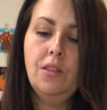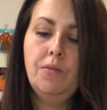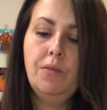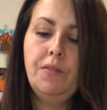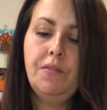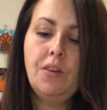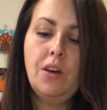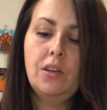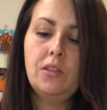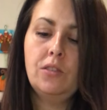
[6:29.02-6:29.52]

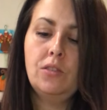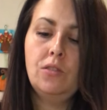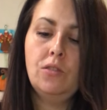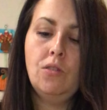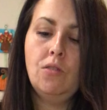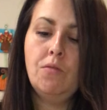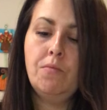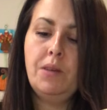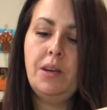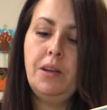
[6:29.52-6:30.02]
we've got
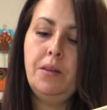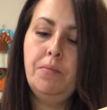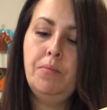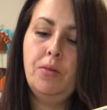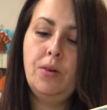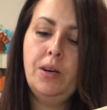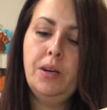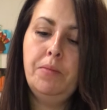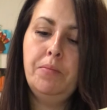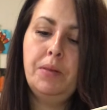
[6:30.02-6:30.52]
so many
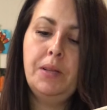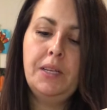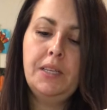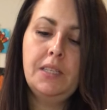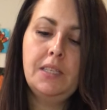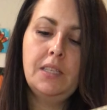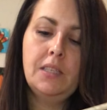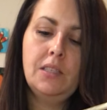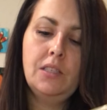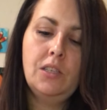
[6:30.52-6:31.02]
pretty
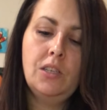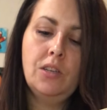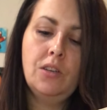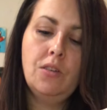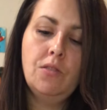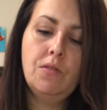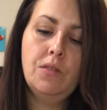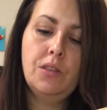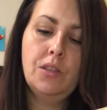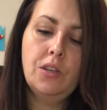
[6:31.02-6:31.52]
places to
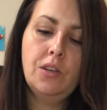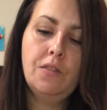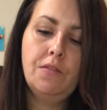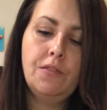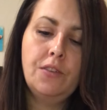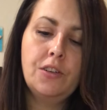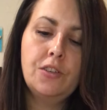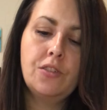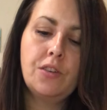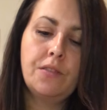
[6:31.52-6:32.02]
go and look
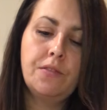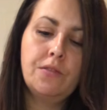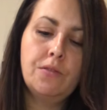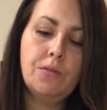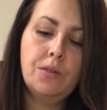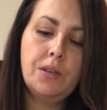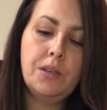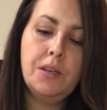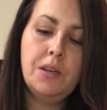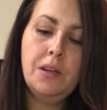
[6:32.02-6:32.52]
for
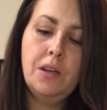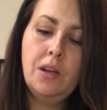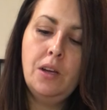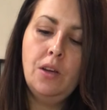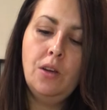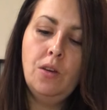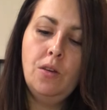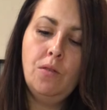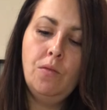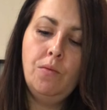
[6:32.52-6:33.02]
driftwood.
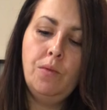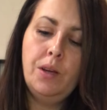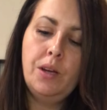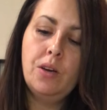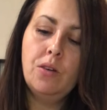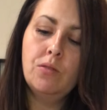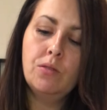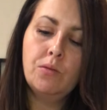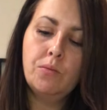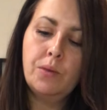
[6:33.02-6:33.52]
We
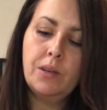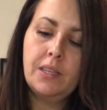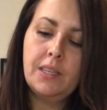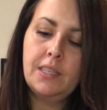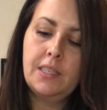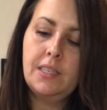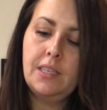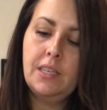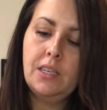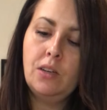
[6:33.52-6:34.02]
go to
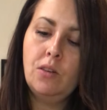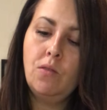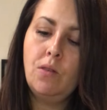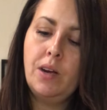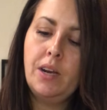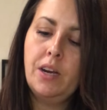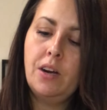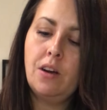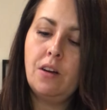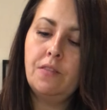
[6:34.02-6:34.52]
Williston
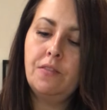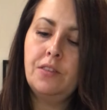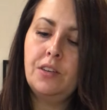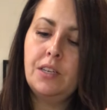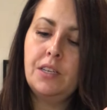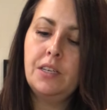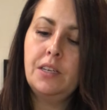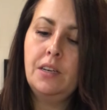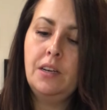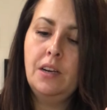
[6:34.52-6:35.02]
quite
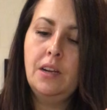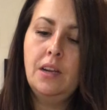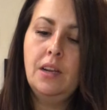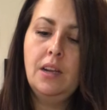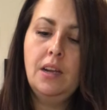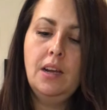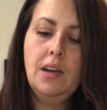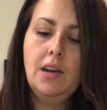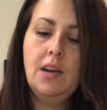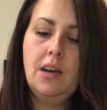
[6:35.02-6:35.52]
often,
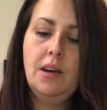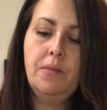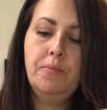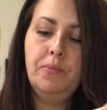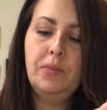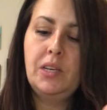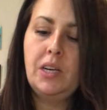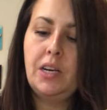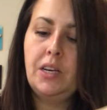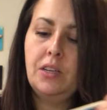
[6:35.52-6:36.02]

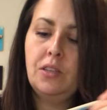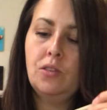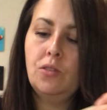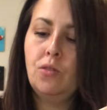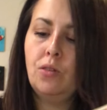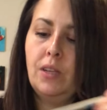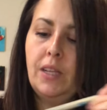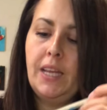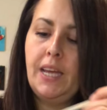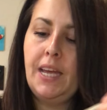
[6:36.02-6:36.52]

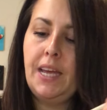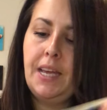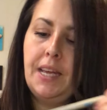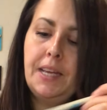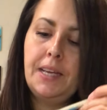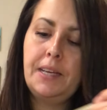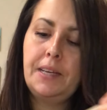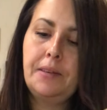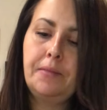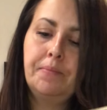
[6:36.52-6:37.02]
Dinosaur
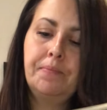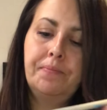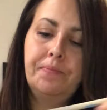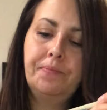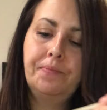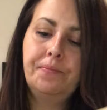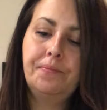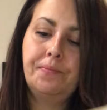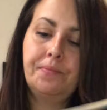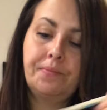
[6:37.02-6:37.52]
Lake.
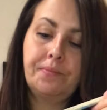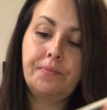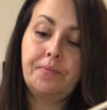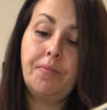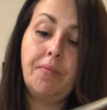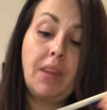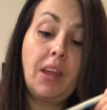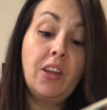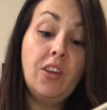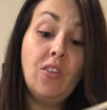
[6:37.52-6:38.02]

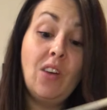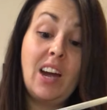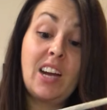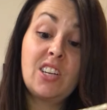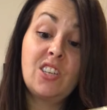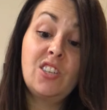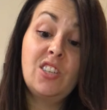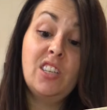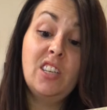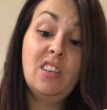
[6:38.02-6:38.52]
You
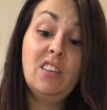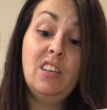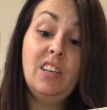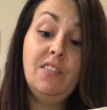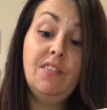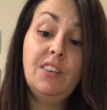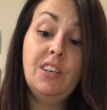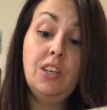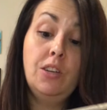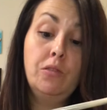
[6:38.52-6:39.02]
actually could
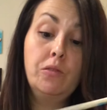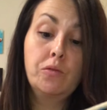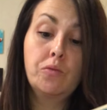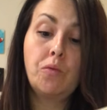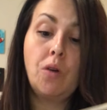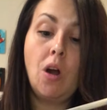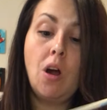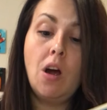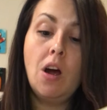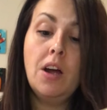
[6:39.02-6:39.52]
even use
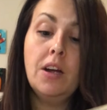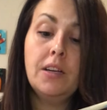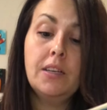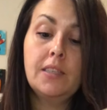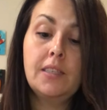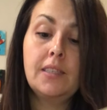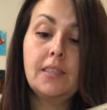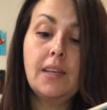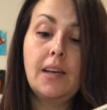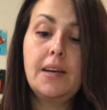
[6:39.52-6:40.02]

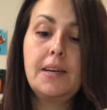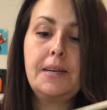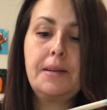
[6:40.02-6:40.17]
rocks.